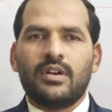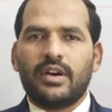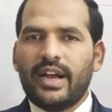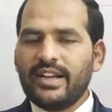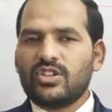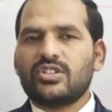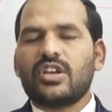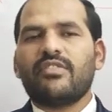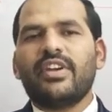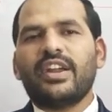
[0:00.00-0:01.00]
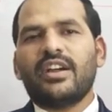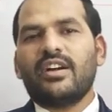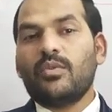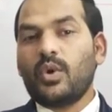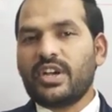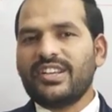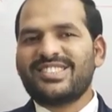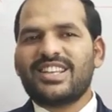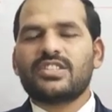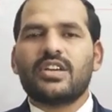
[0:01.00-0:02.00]
Right, so surveying, what
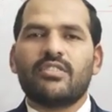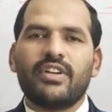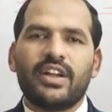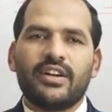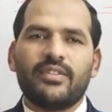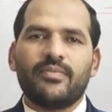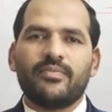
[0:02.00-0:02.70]
is the surveying?